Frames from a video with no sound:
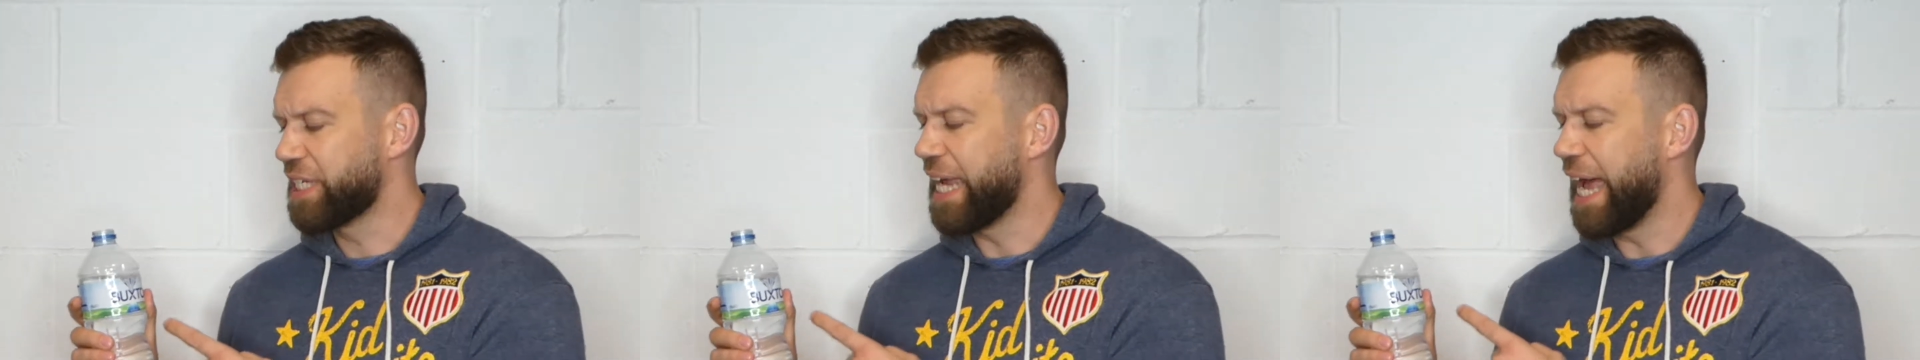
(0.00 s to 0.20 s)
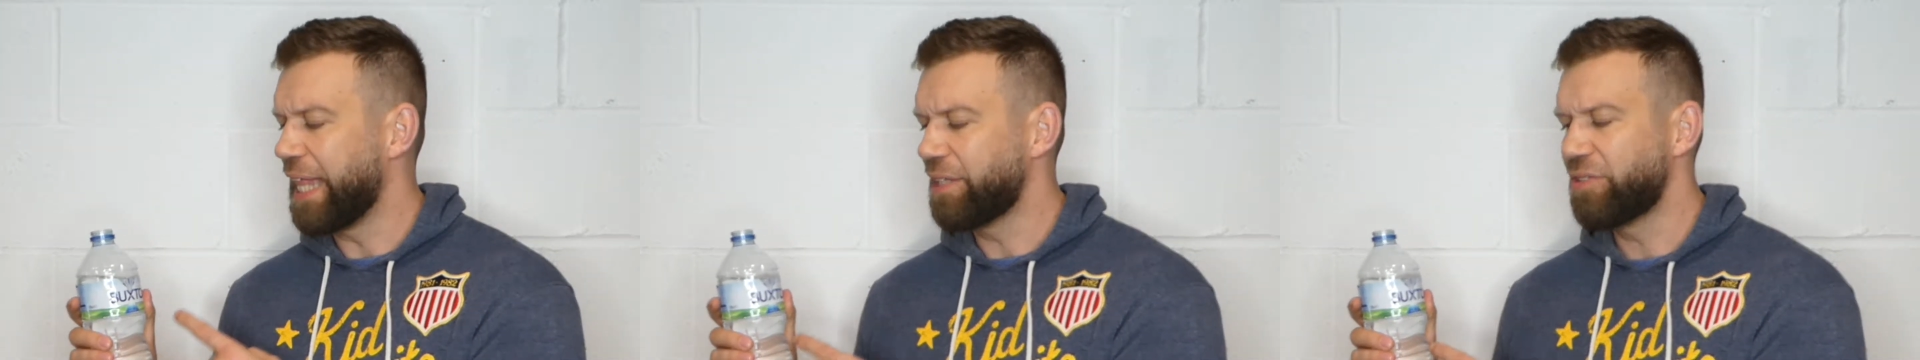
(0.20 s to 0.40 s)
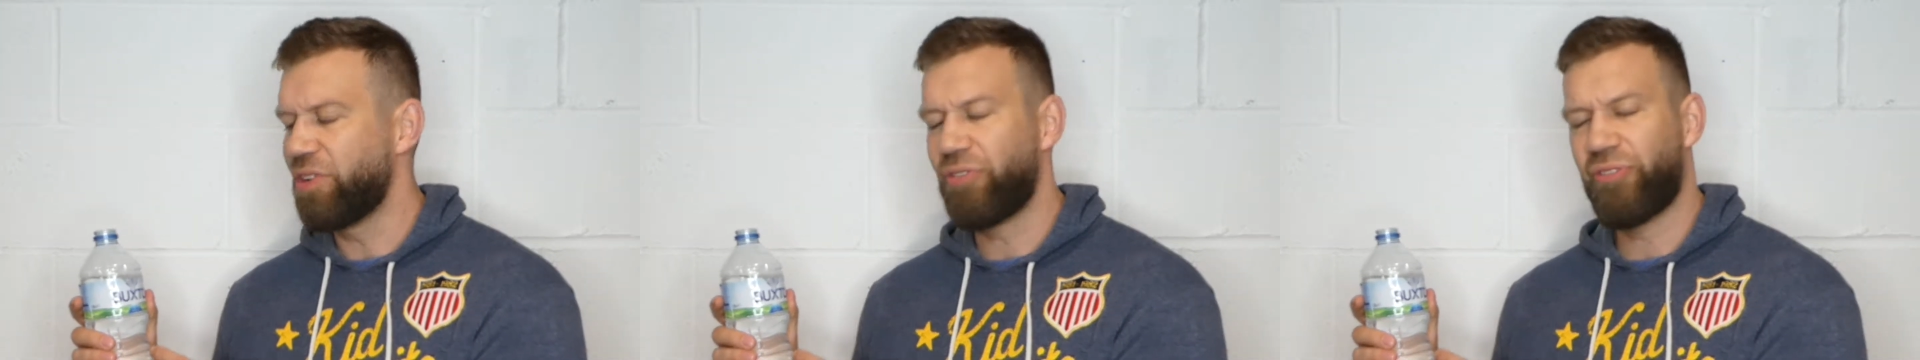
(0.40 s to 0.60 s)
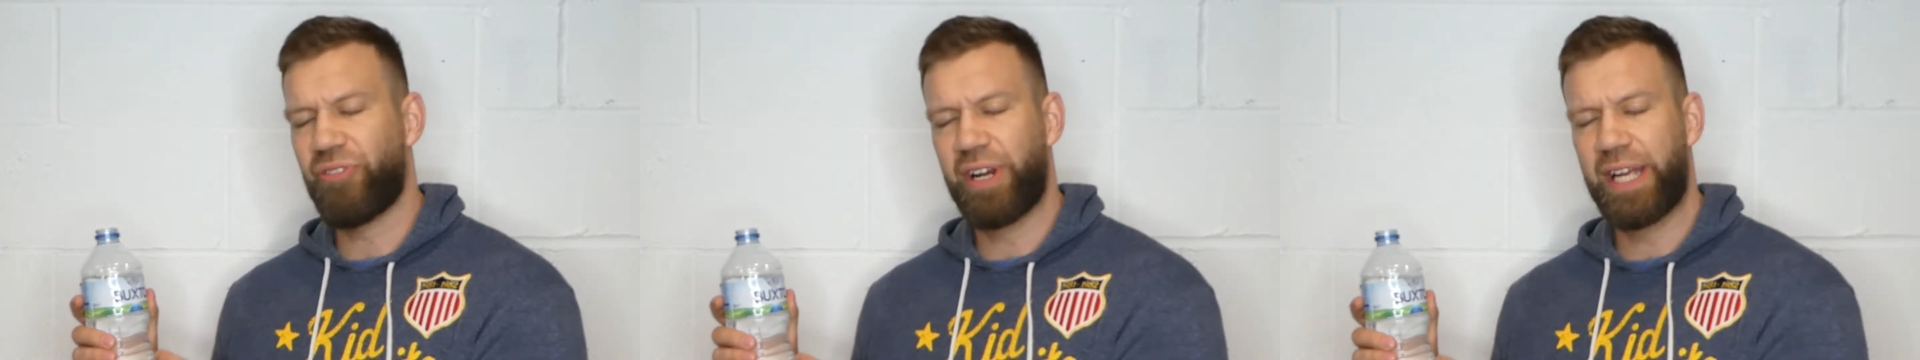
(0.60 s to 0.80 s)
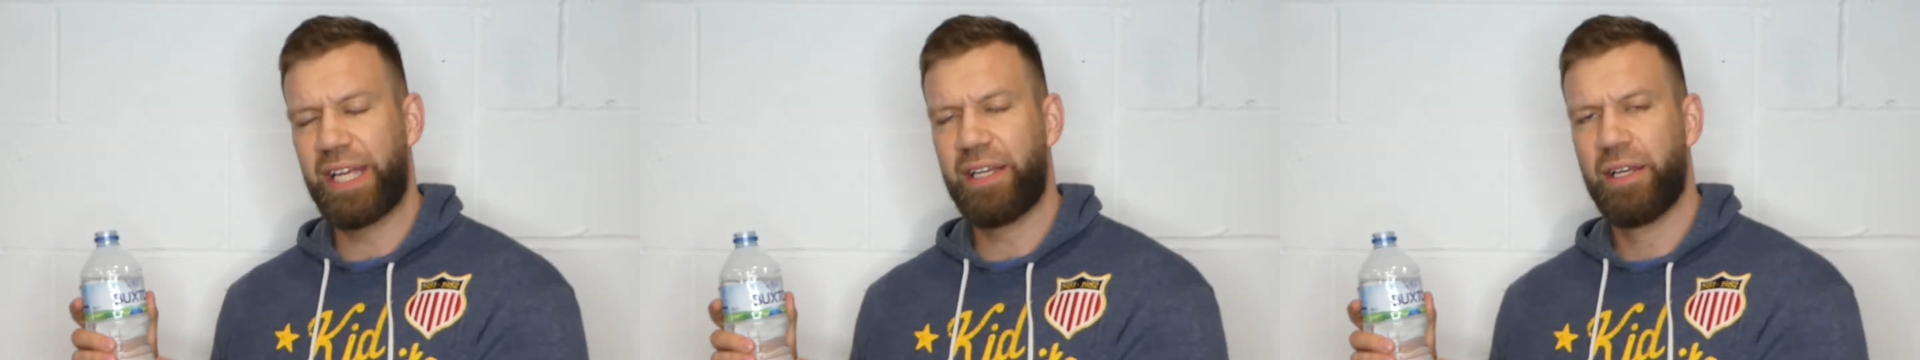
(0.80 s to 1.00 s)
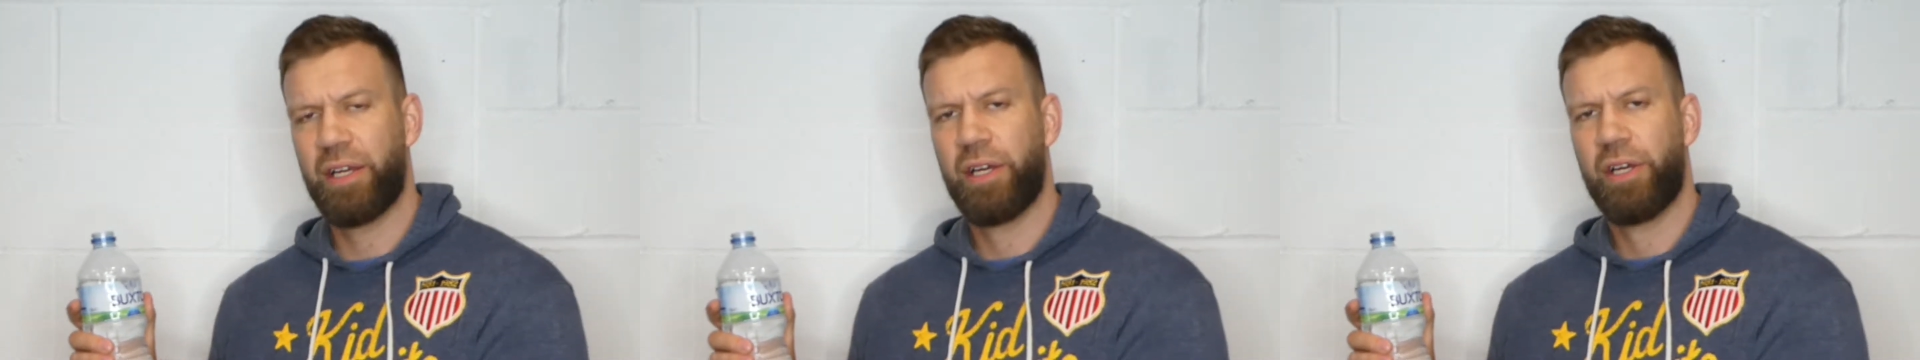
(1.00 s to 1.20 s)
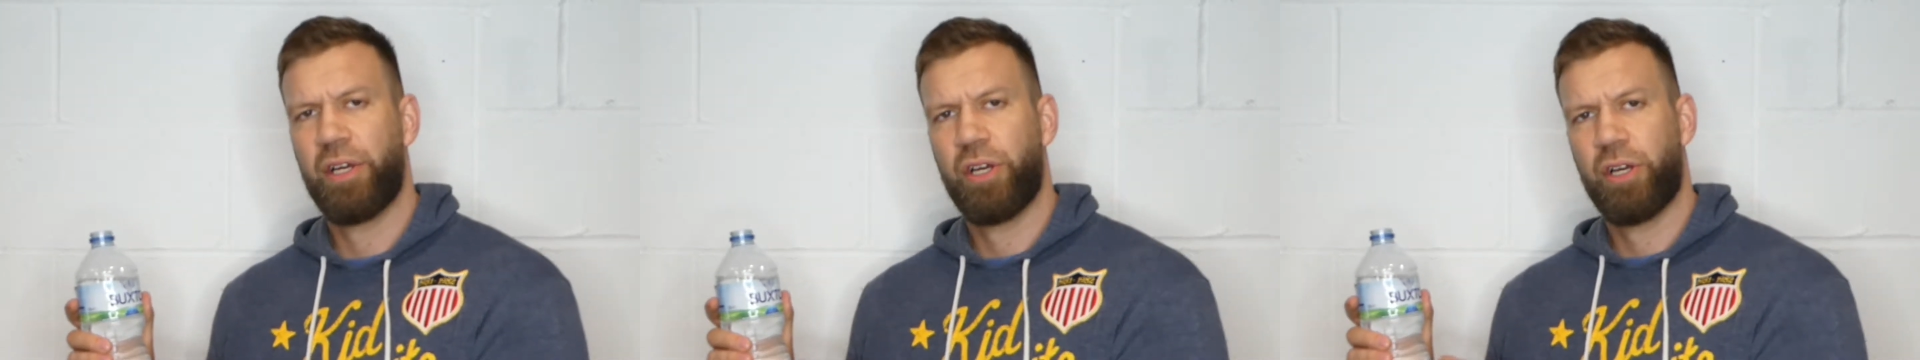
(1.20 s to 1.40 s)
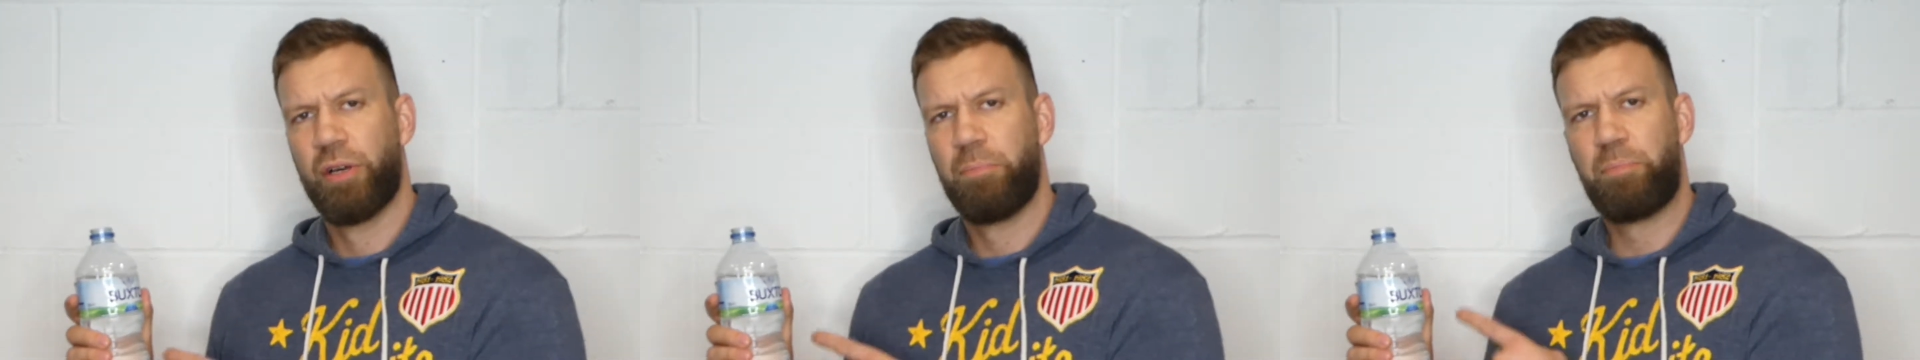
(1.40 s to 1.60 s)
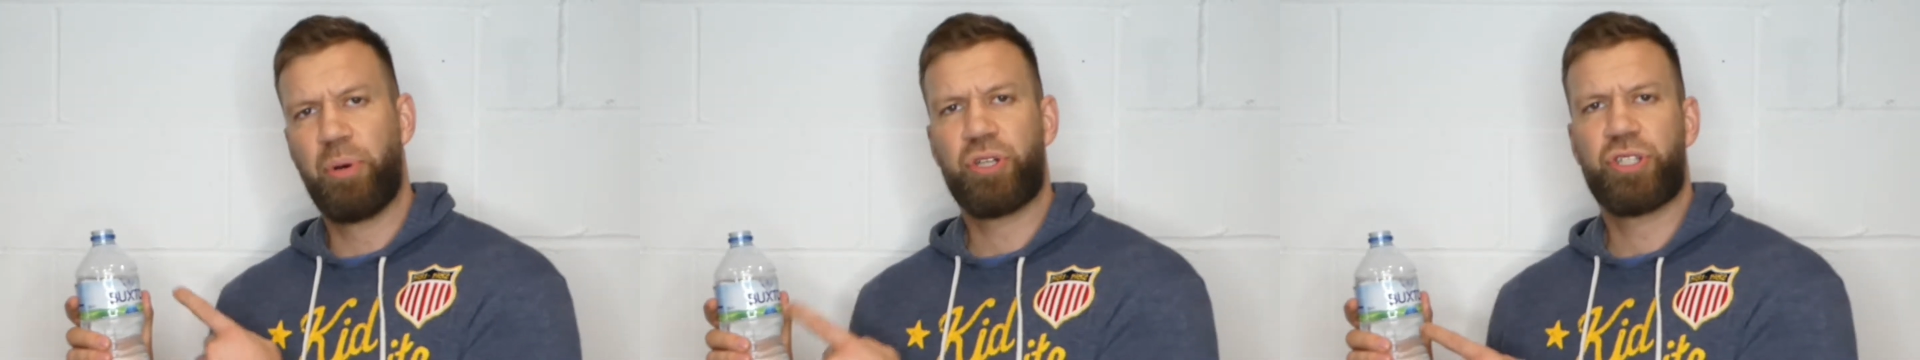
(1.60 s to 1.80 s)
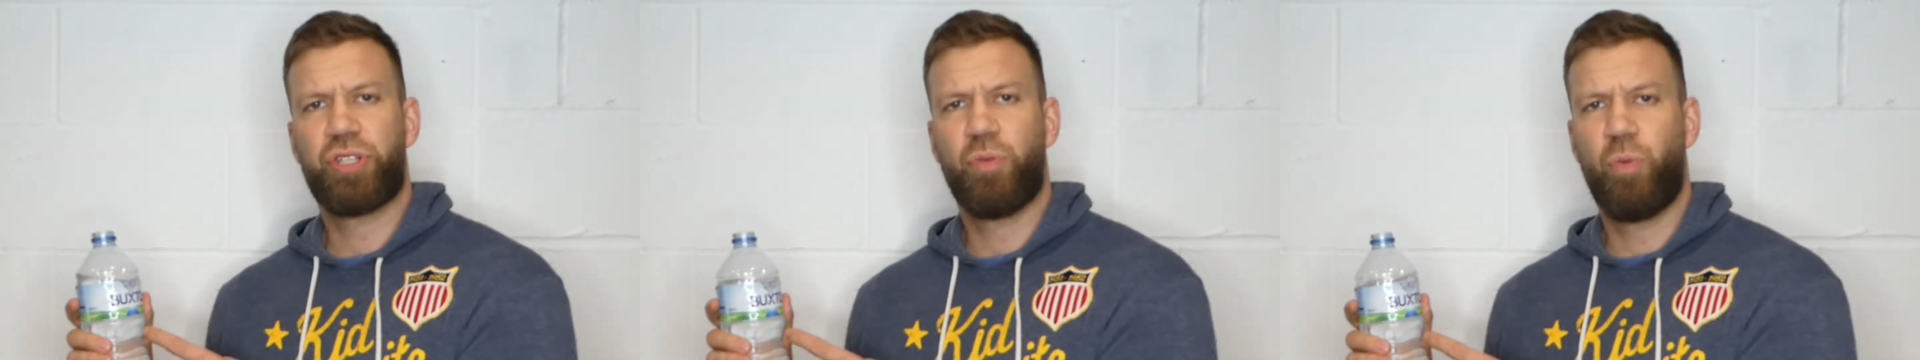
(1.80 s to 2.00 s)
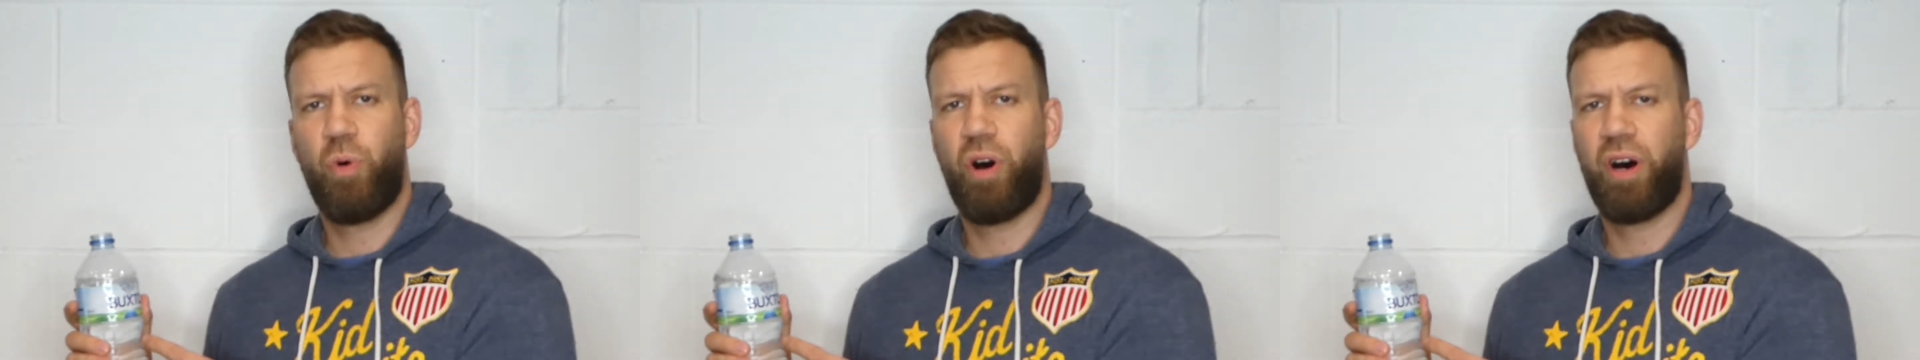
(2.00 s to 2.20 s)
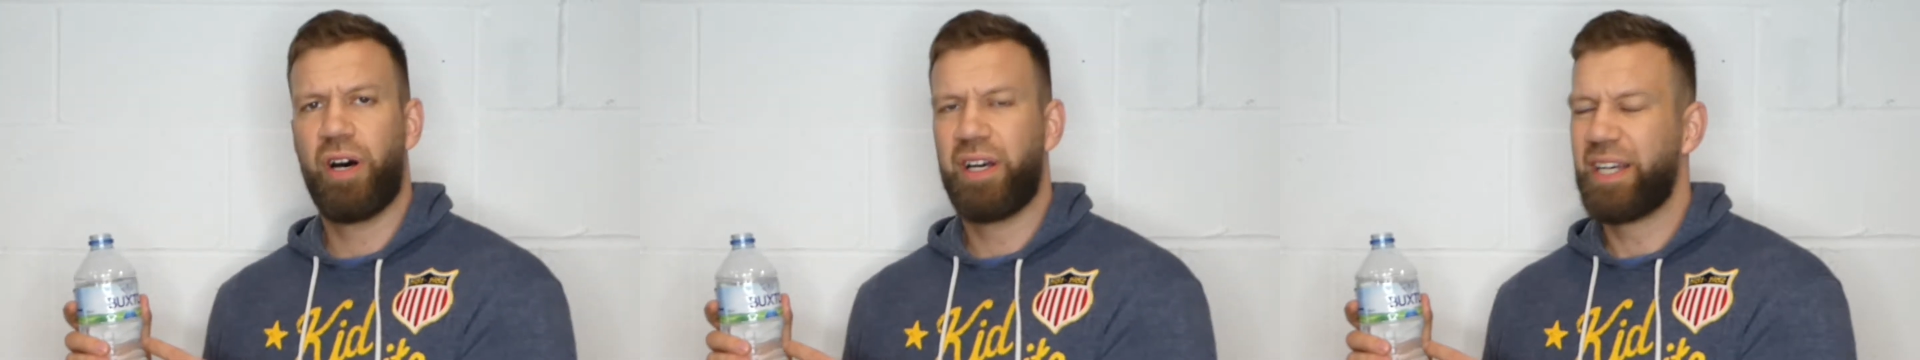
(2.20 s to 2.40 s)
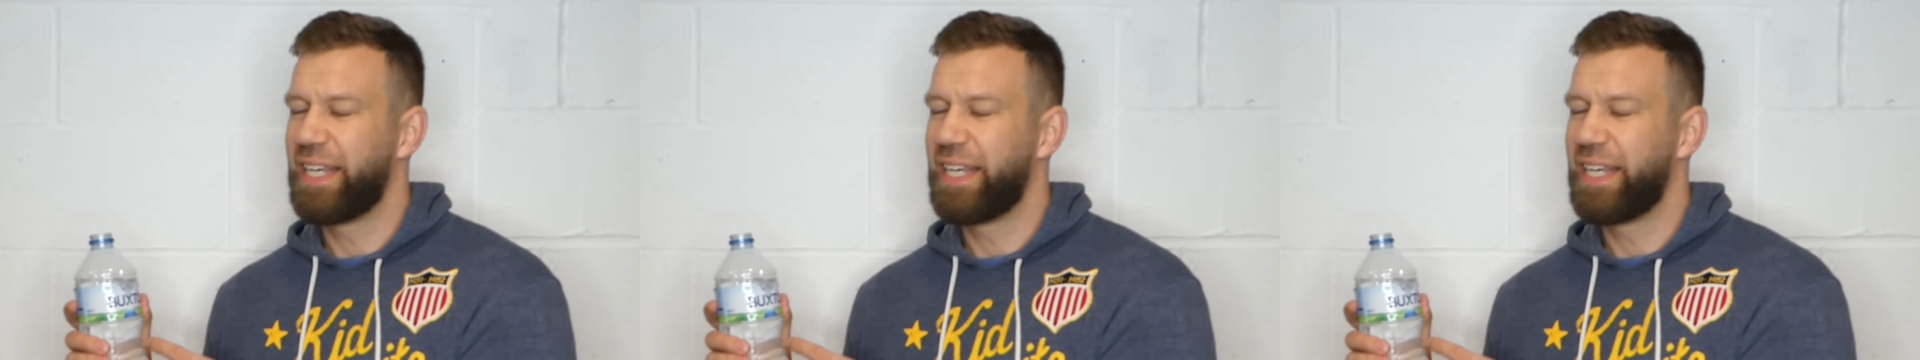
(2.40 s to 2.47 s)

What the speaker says: calorie-free Buxton water.